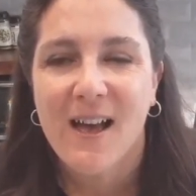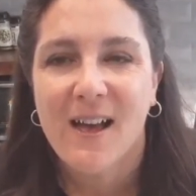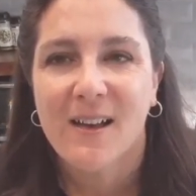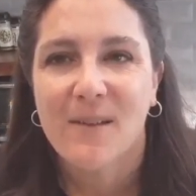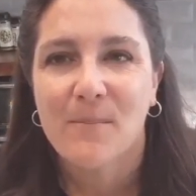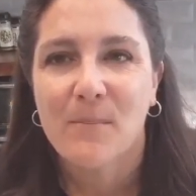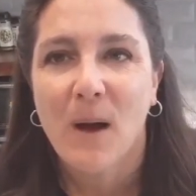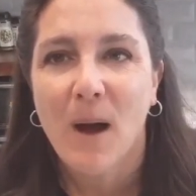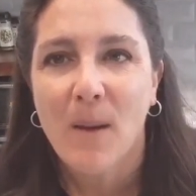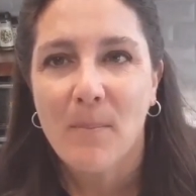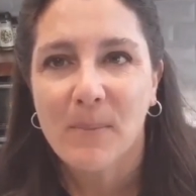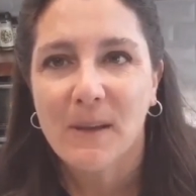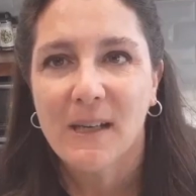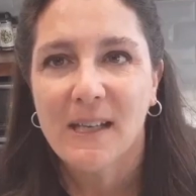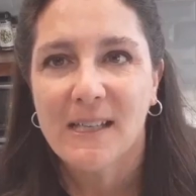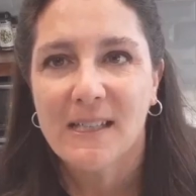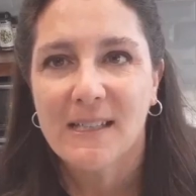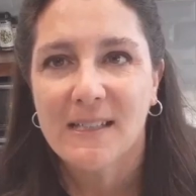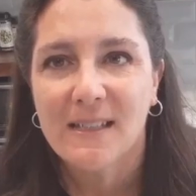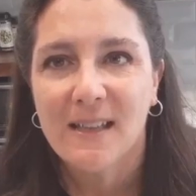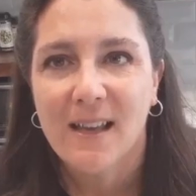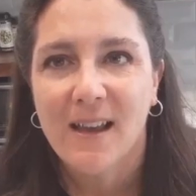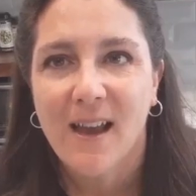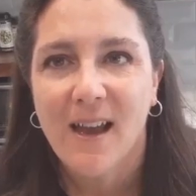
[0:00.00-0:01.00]
popping
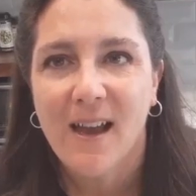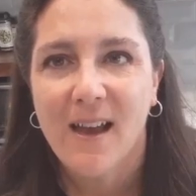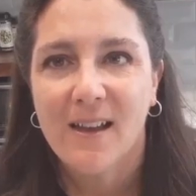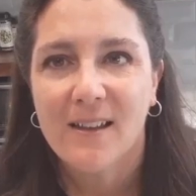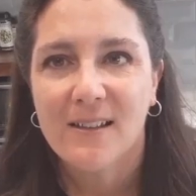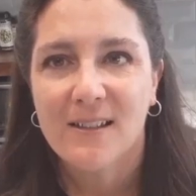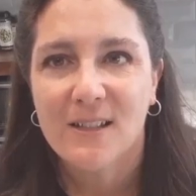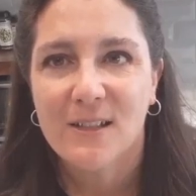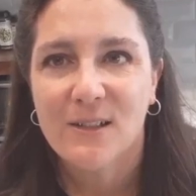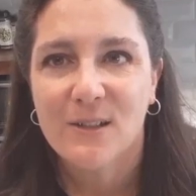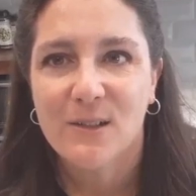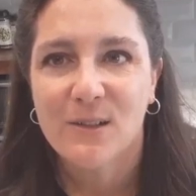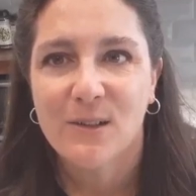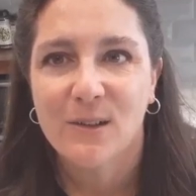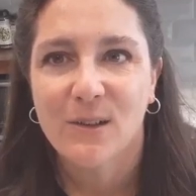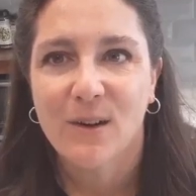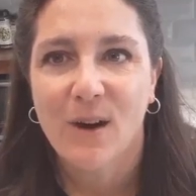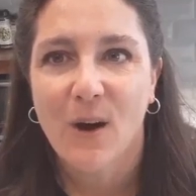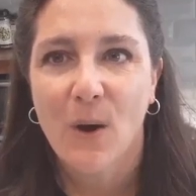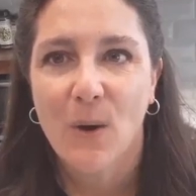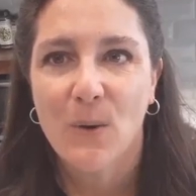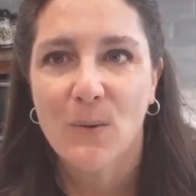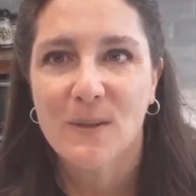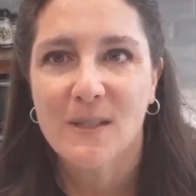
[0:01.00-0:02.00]
in to your
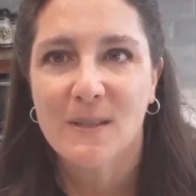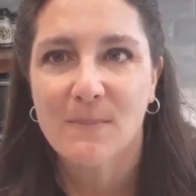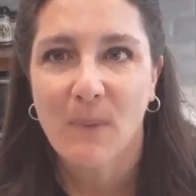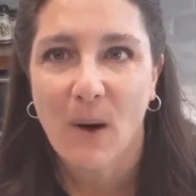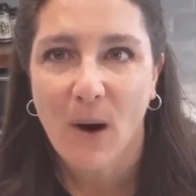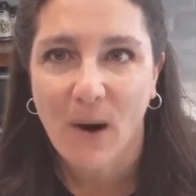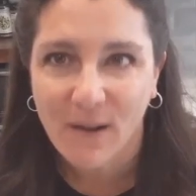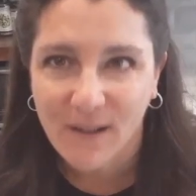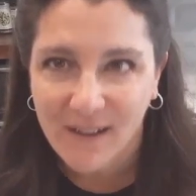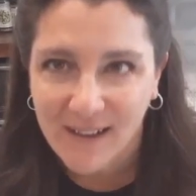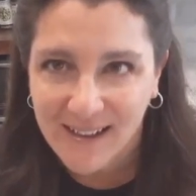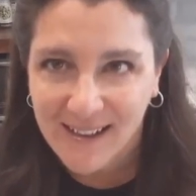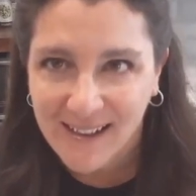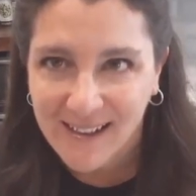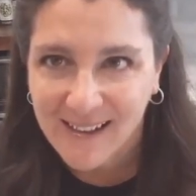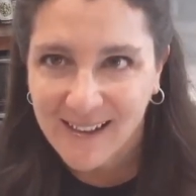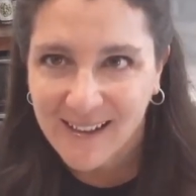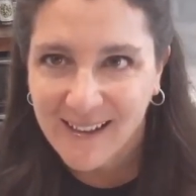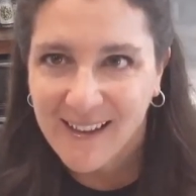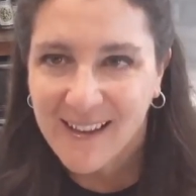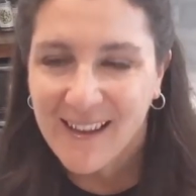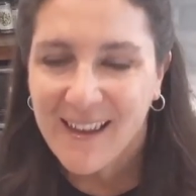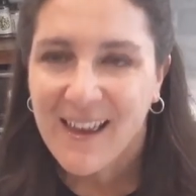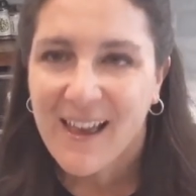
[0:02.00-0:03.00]
host party.
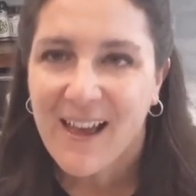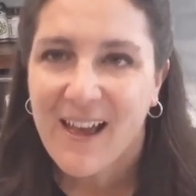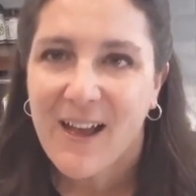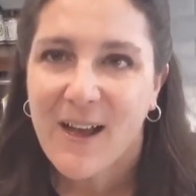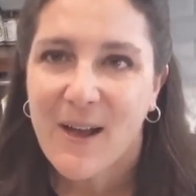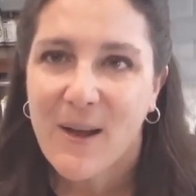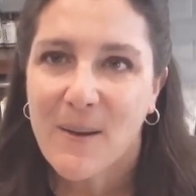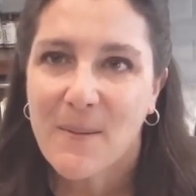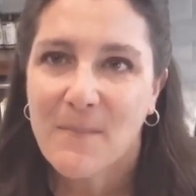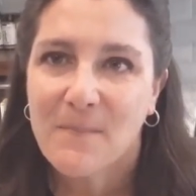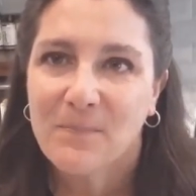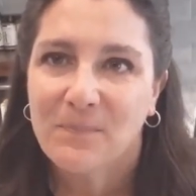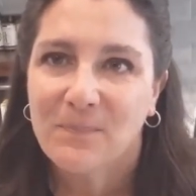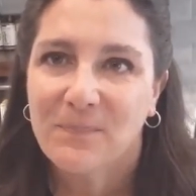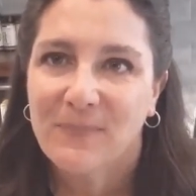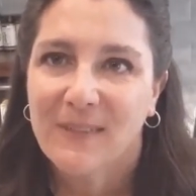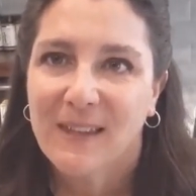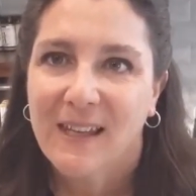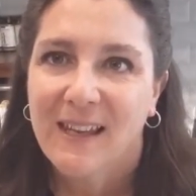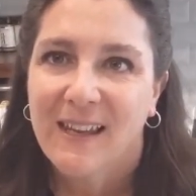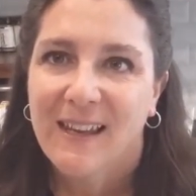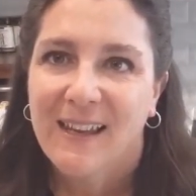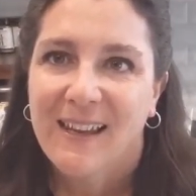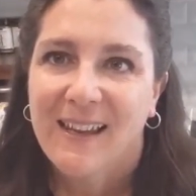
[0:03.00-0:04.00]
I
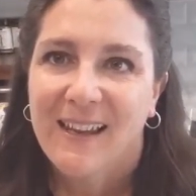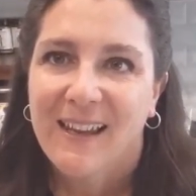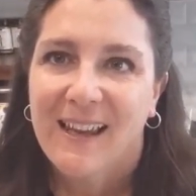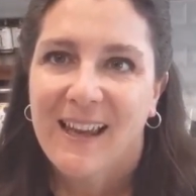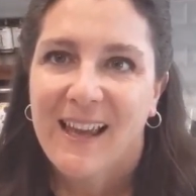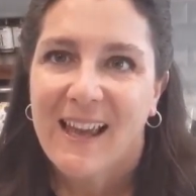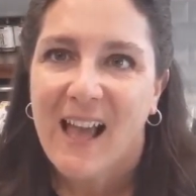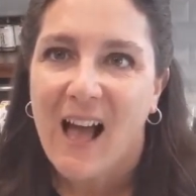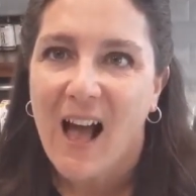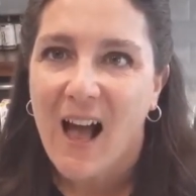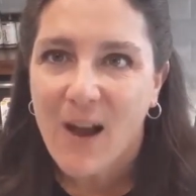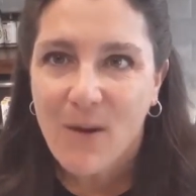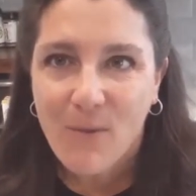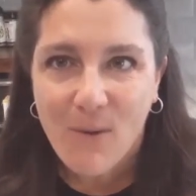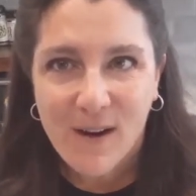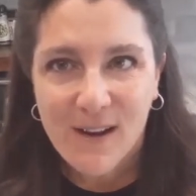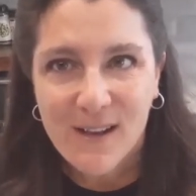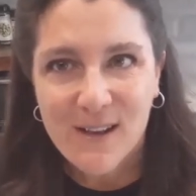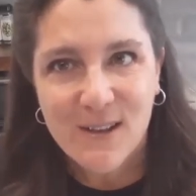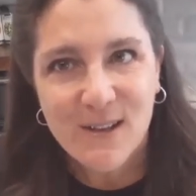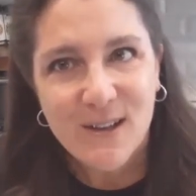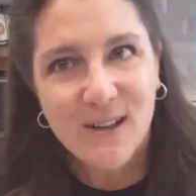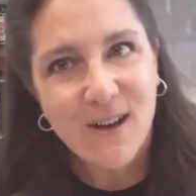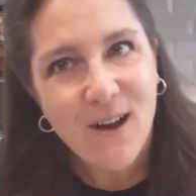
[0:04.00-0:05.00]
want
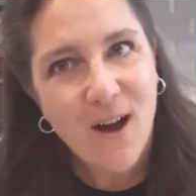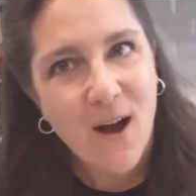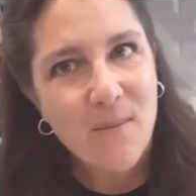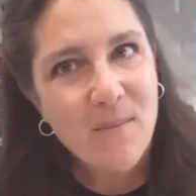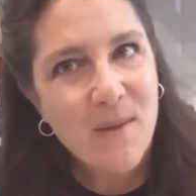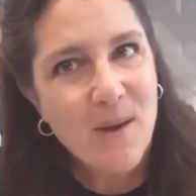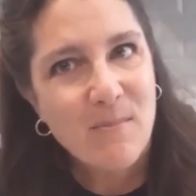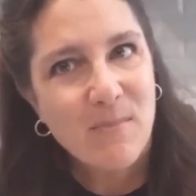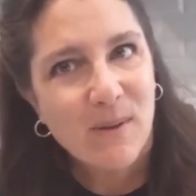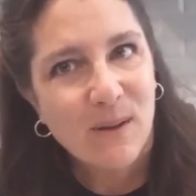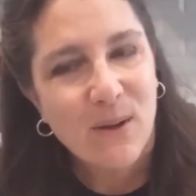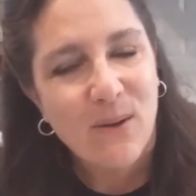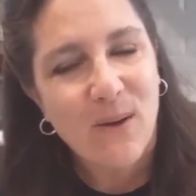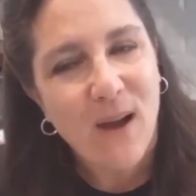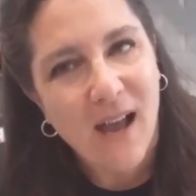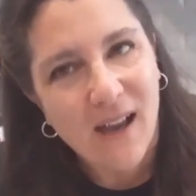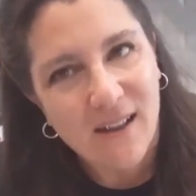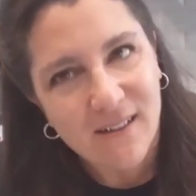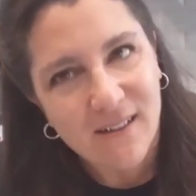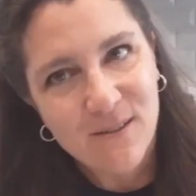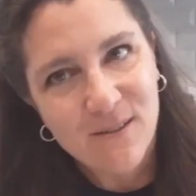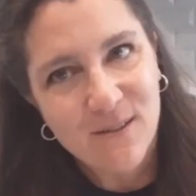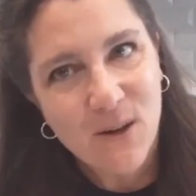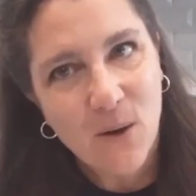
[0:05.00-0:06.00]
you to comment below. How
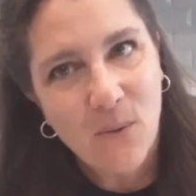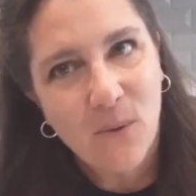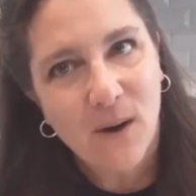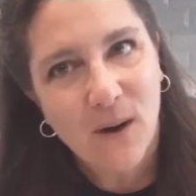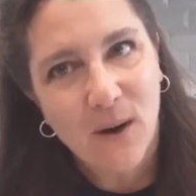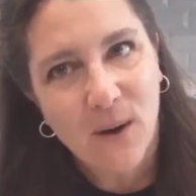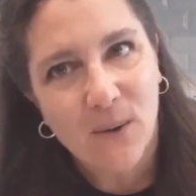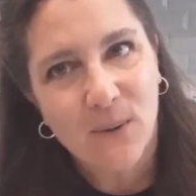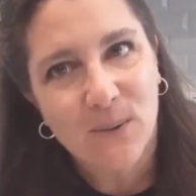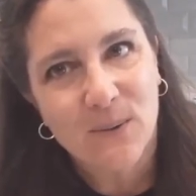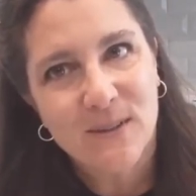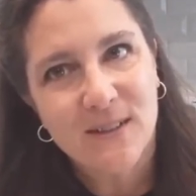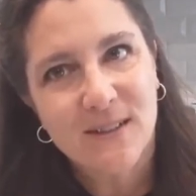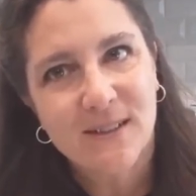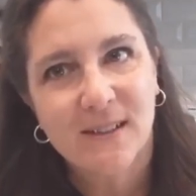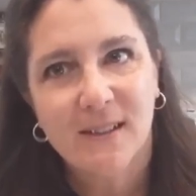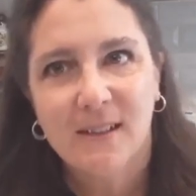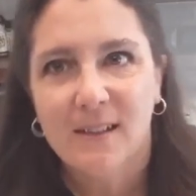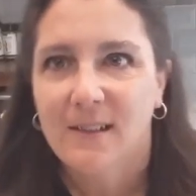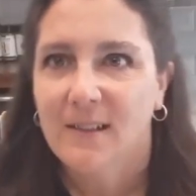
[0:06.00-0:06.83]
know our host?